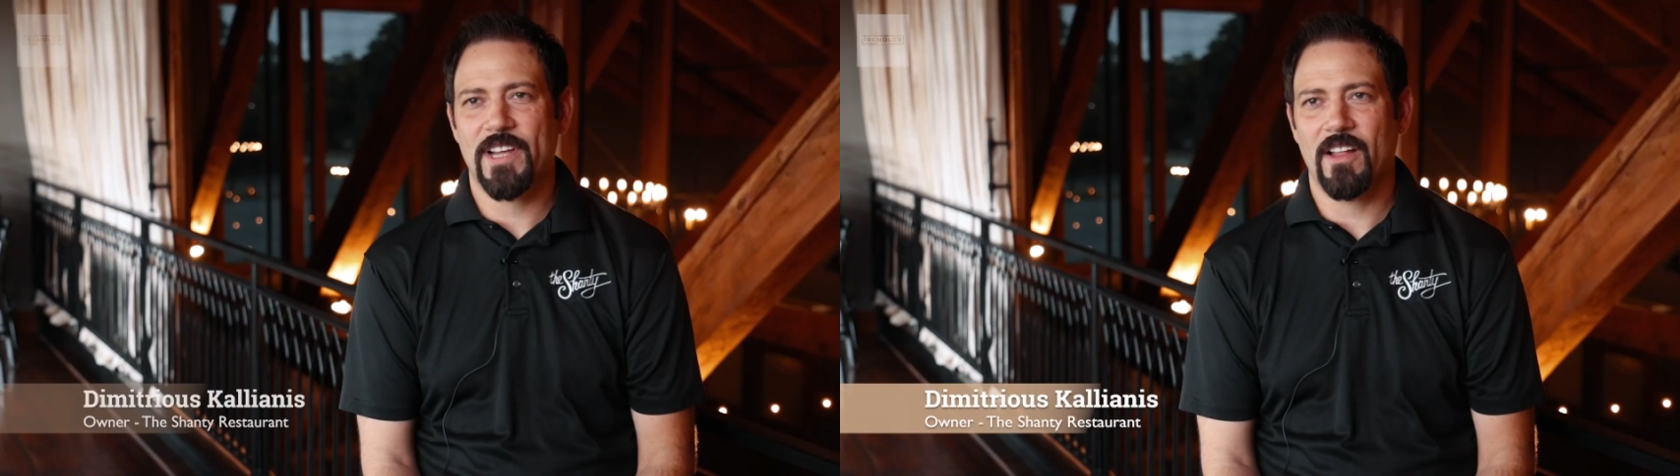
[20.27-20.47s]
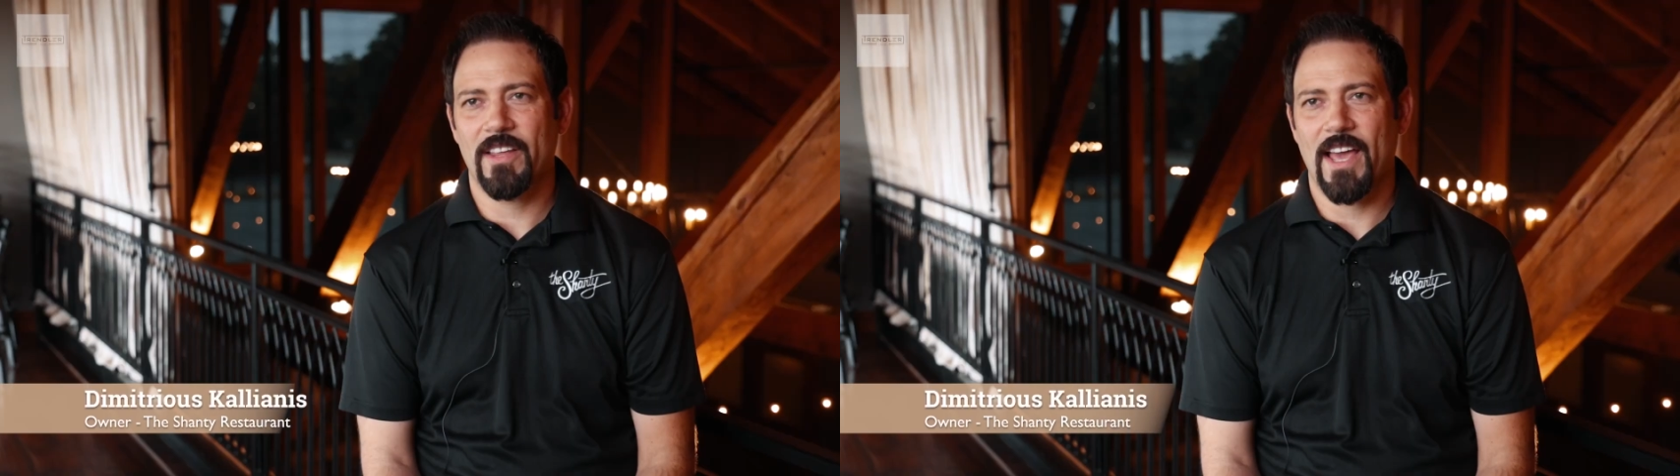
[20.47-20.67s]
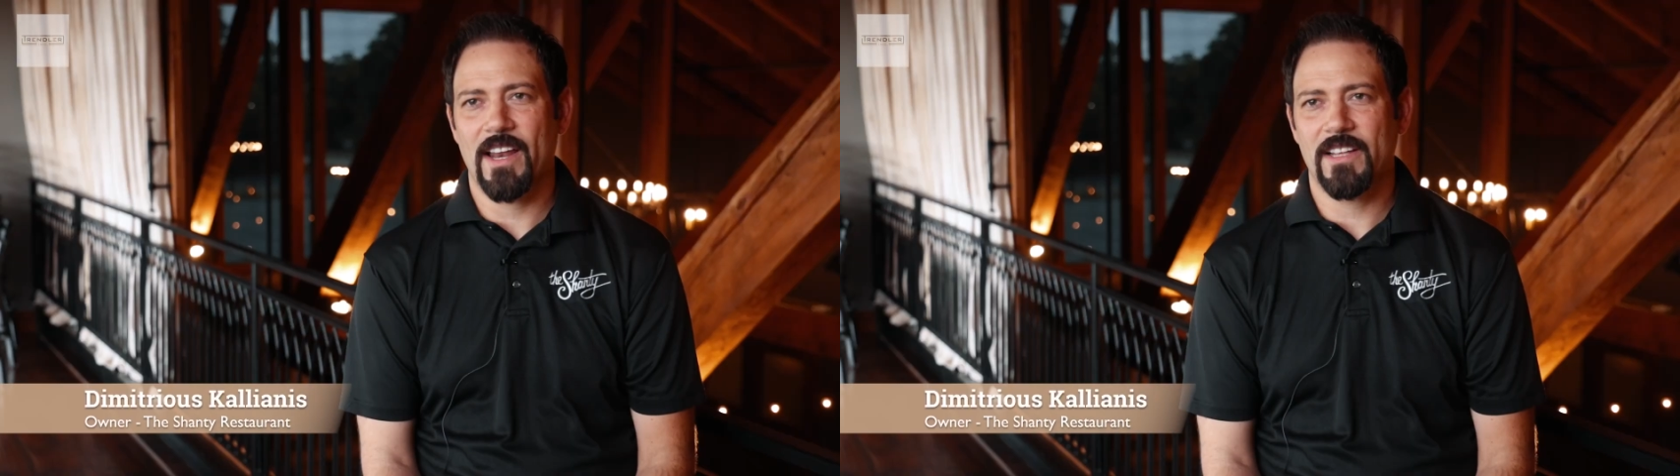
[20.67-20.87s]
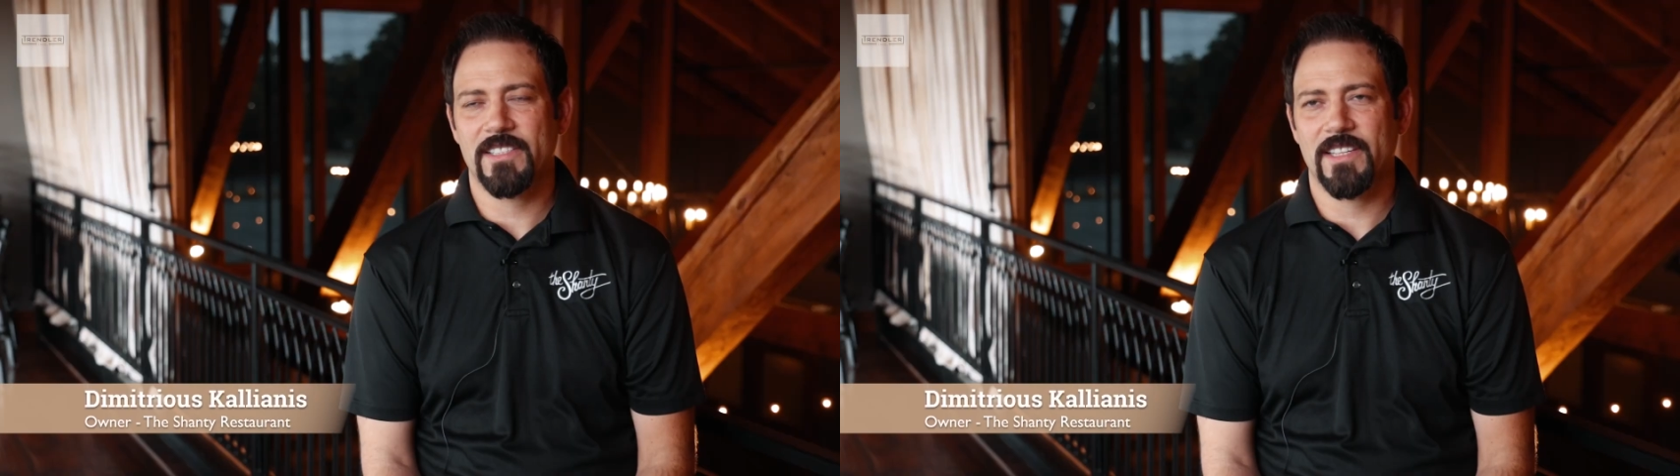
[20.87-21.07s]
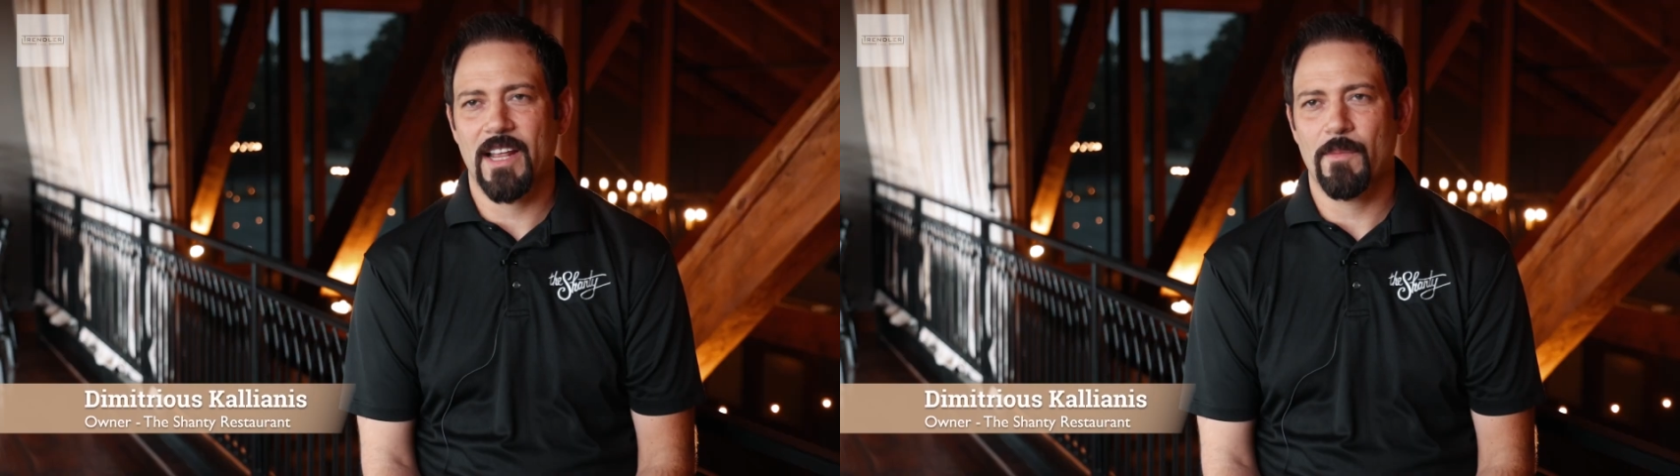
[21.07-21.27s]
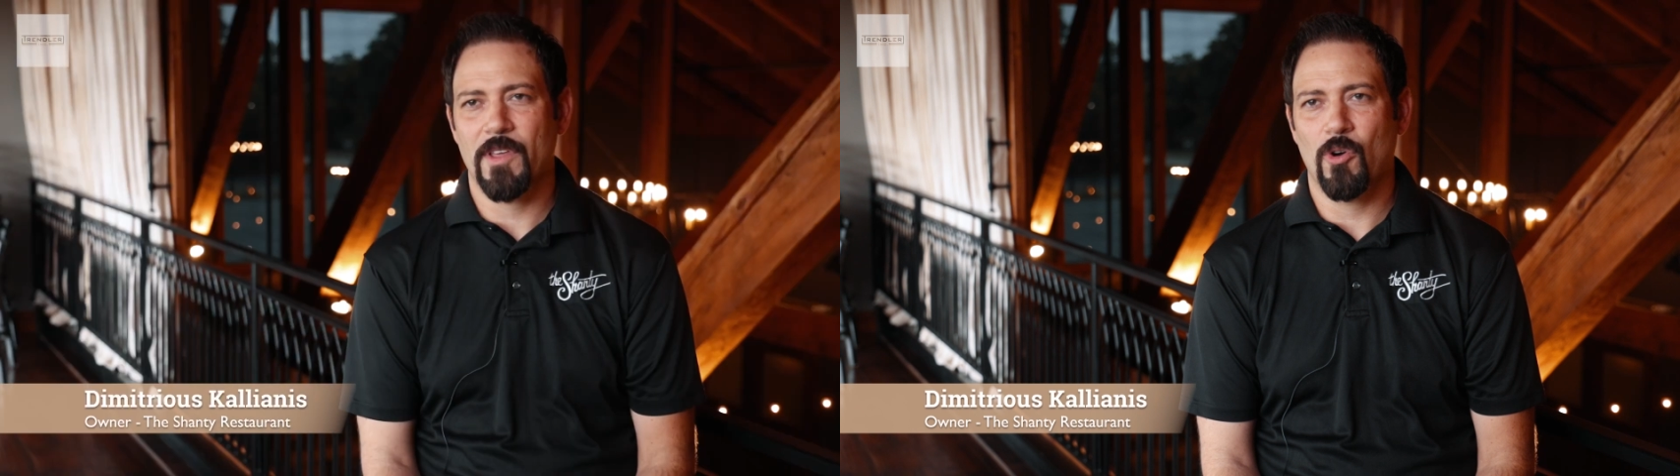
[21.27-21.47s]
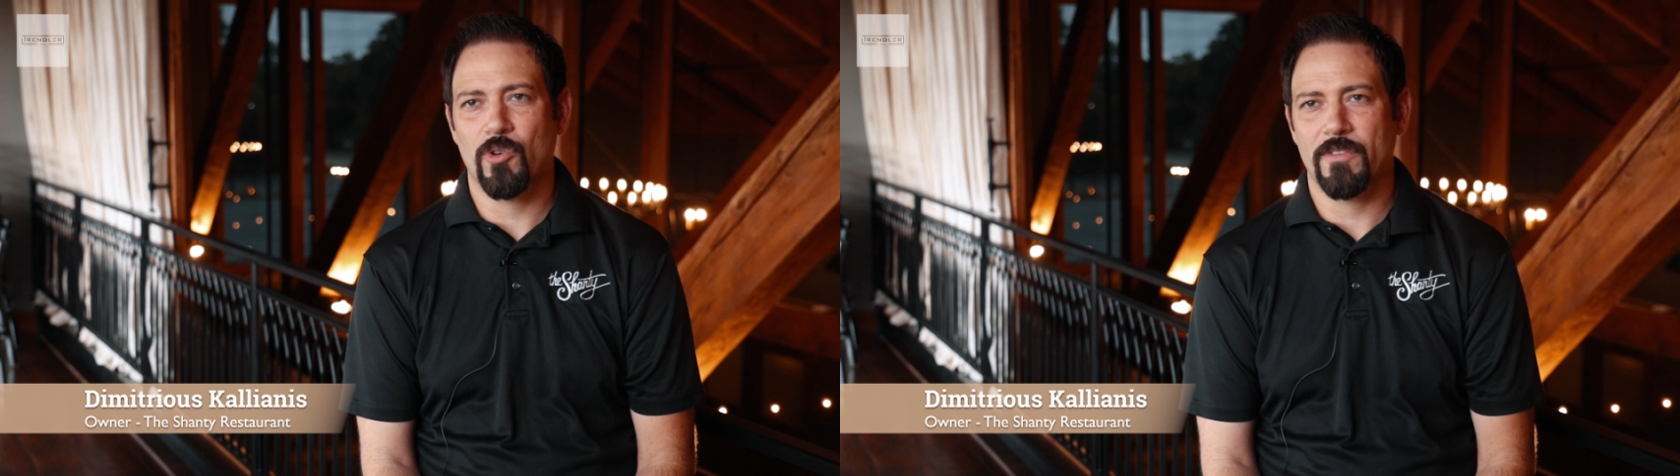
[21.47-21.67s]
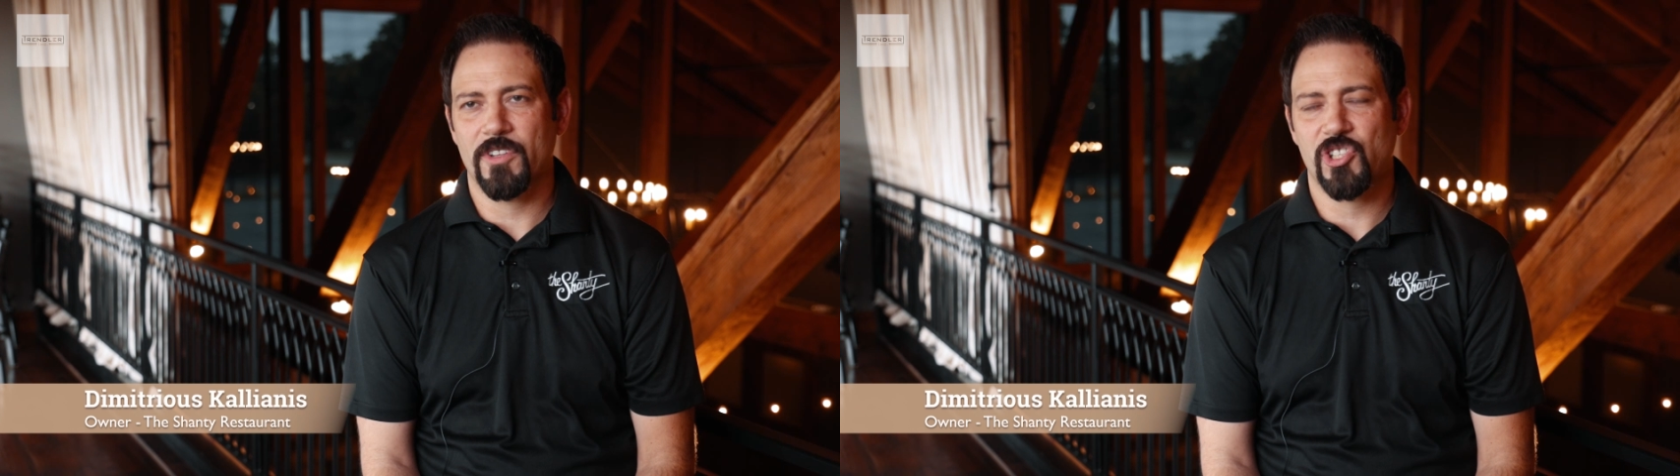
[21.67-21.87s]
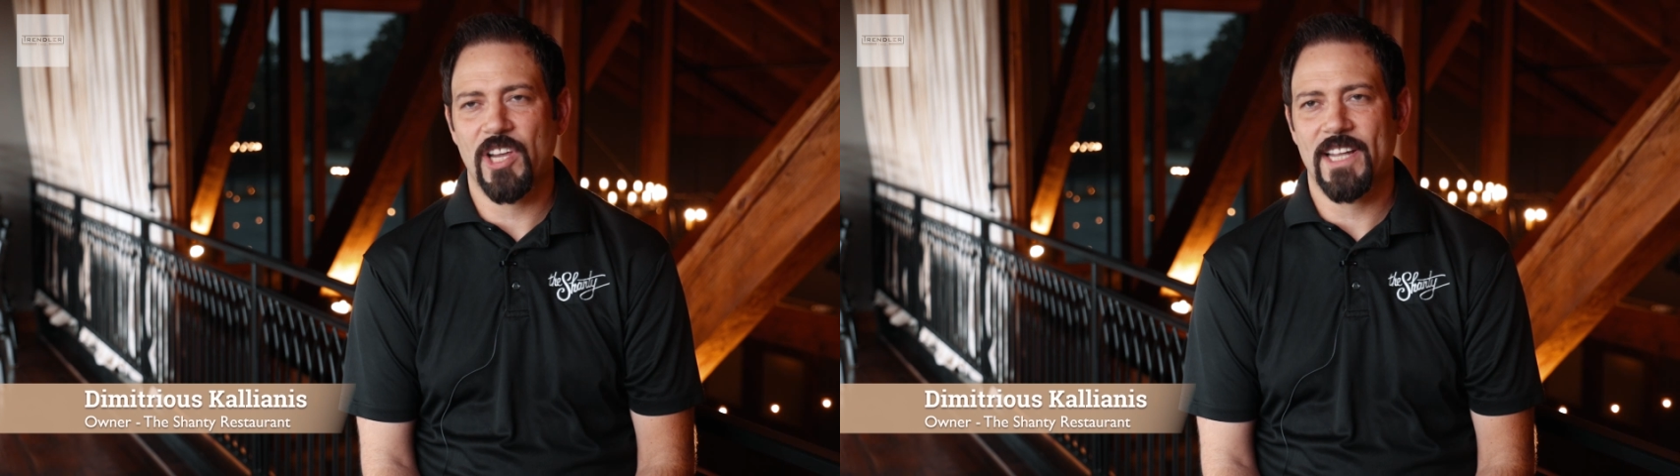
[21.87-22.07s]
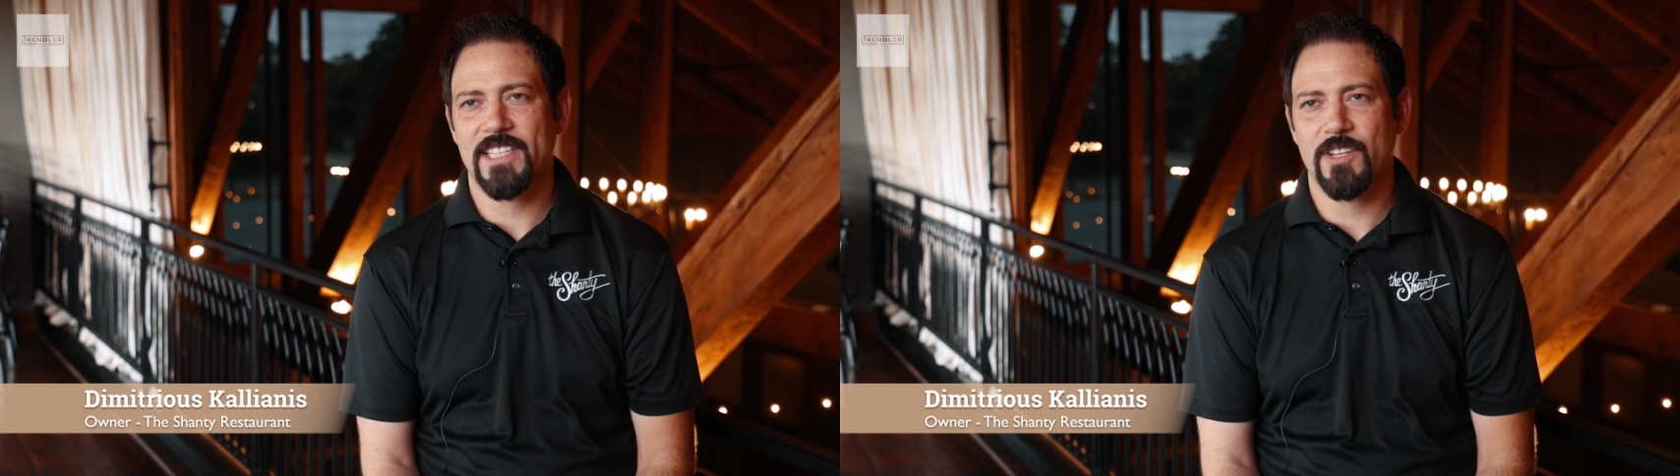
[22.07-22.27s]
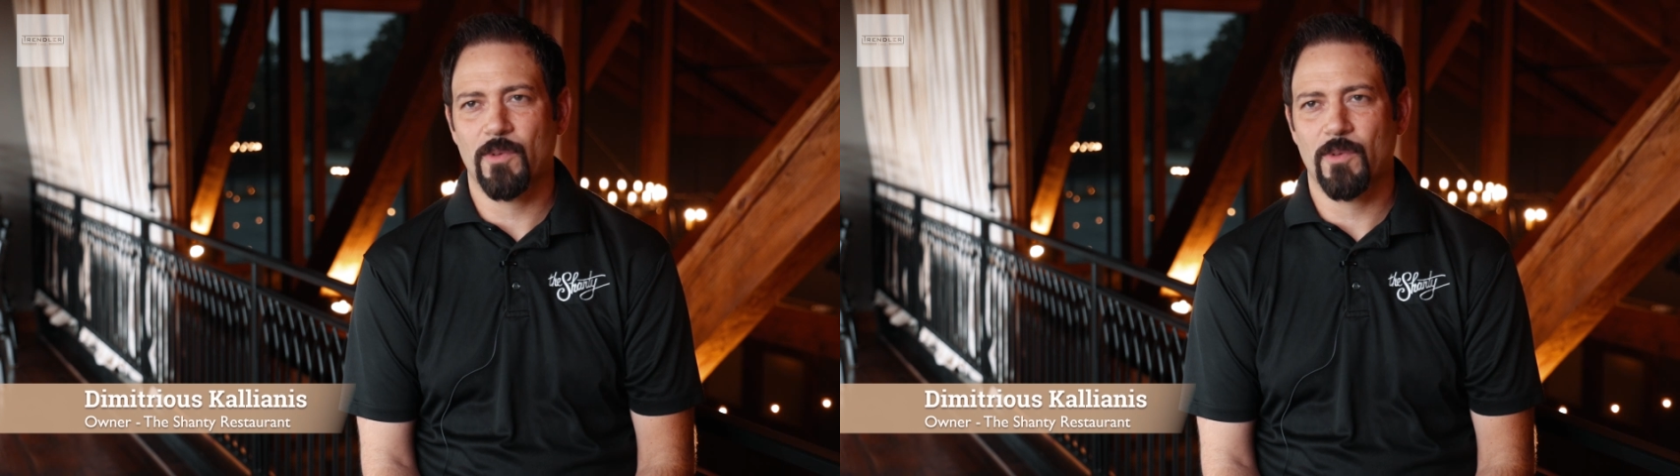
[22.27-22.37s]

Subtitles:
Kallianis, and I'm the owner of the Shanty